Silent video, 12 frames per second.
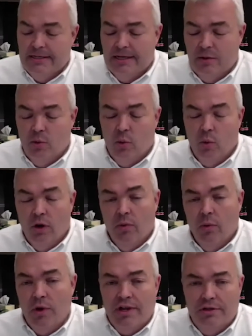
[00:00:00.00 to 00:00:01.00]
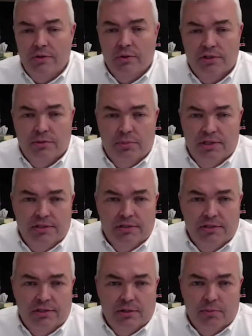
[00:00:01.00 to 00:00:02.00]
What we do as a
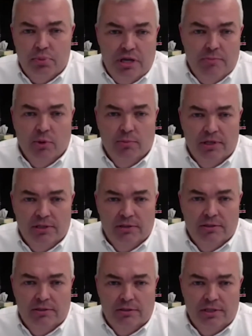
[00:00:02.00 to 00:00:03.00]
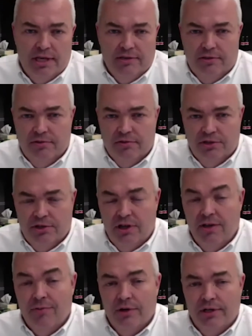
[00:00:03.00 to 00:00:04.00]
business is a people business. Yes, there's
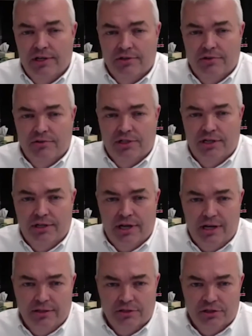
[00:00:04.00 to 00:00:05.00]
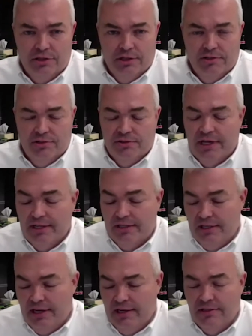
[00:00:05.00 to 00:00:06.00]
software. Yes, there's technology. Yes, there's
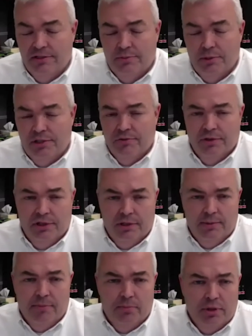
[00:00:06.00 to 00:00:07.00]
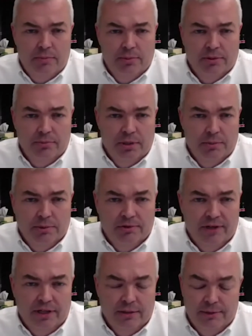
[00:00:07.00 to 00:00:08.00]
IT assets, but it's really about people and people
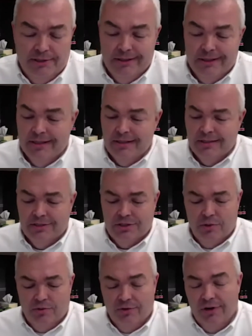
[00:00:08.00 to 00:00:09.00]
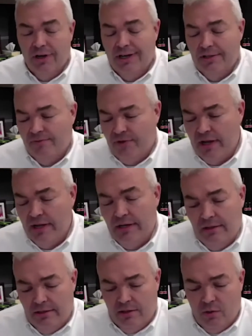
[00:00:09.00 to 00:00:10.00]
development. So for us,
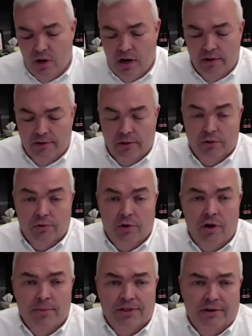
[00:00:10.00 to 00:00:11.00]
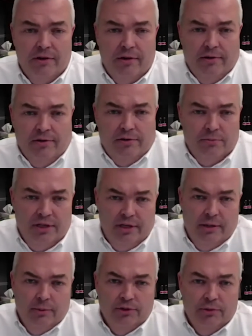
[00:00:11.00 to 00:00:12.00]
finding and acquiring those raw materials and
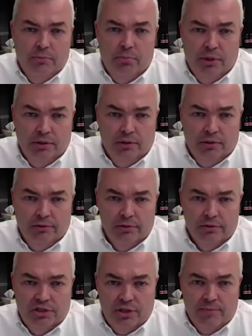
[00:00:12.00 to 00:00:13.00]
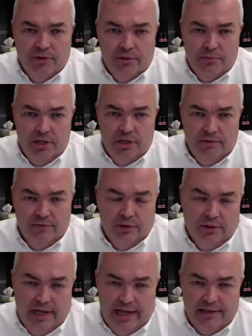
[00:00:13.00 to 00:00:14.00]
being able to build something meaningful
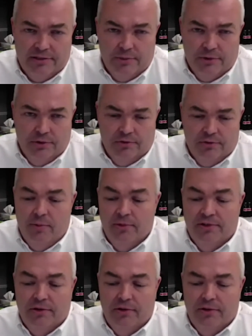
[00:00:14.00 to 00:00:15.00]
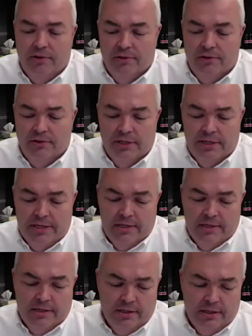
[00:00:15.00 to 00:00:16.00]
and lasting with those raw materials
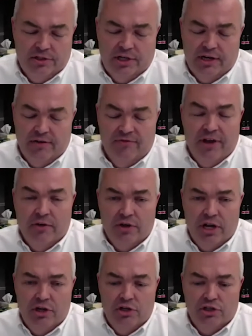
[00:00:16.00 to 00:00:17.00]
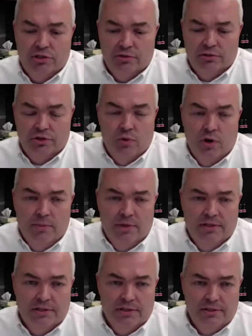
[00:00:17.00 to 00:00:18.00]
is kind of foundational to our
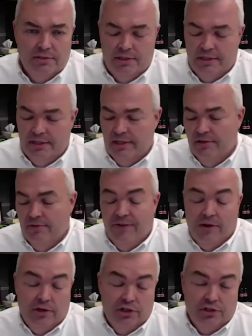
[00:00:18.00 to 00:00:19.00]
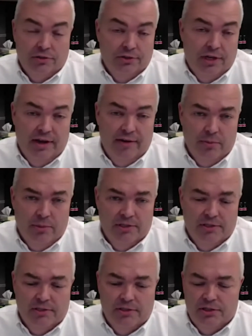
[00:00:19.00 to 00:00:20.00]
business. It's foundational to every
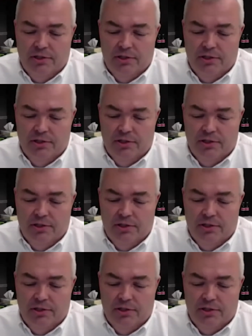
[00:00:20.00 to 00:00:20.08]
business.